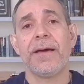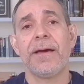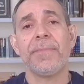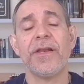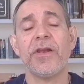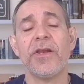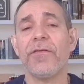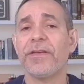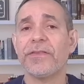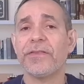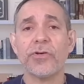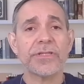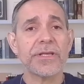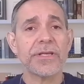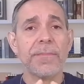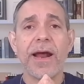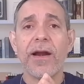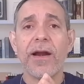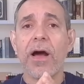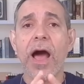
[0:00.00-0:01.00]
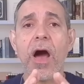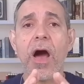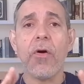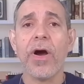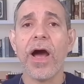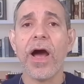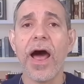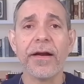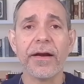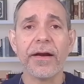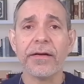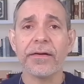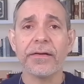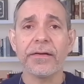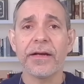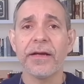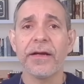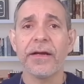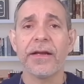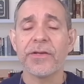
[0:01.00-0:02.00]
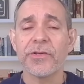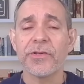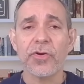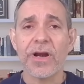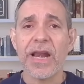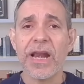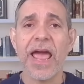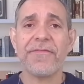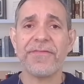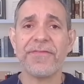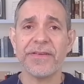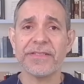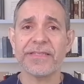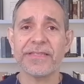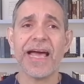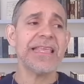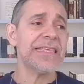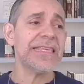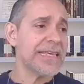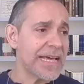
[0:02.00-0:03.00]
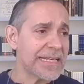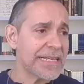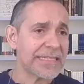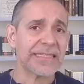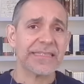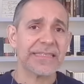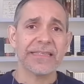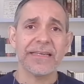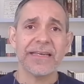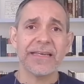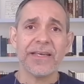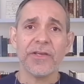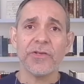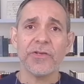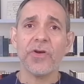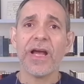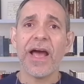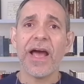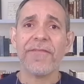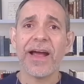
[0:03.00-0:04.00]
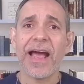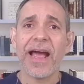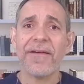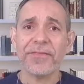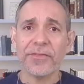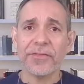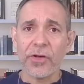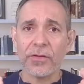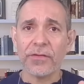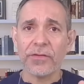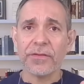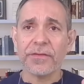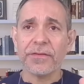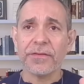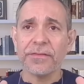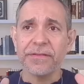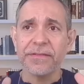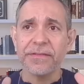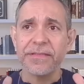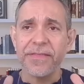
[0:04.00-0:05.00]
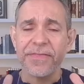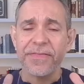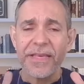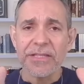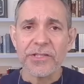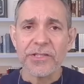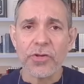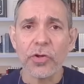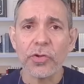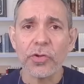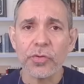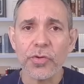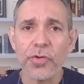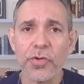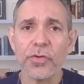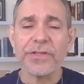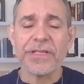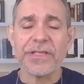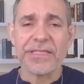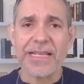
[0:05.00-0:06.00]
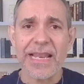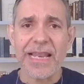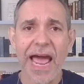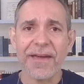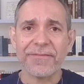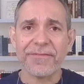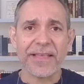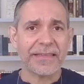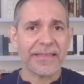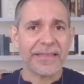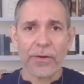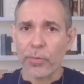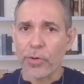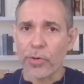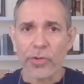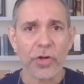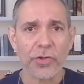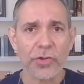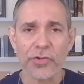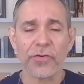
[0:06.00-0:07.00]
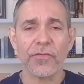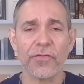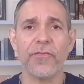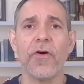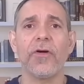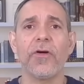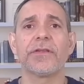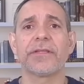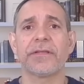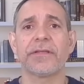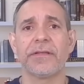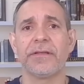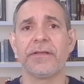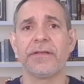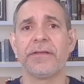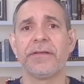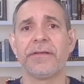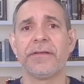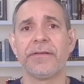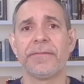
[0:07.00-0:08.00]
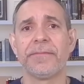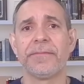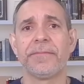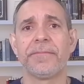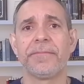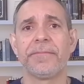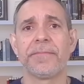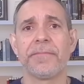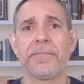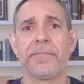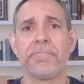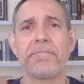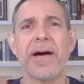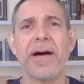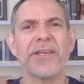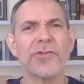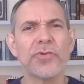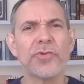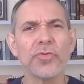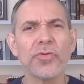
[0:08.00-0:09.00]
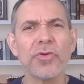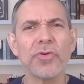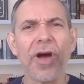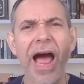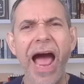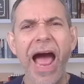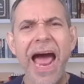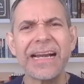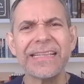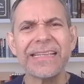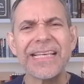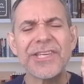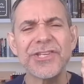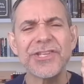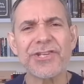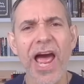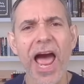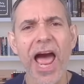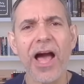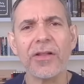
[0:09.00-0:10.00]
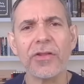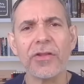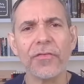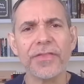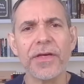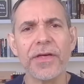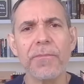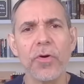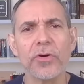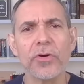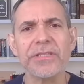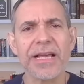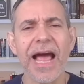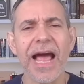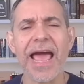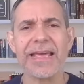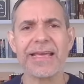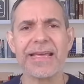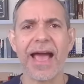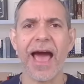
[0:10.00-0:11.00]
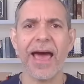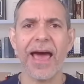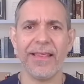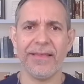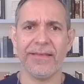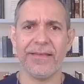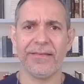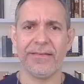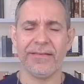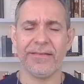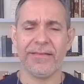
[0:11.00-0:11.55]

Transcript: And beloved, it doesn't matter how hard your life is. And yes, you have done things done to you in this life that they were not your fault. But you are the child of the Most High God.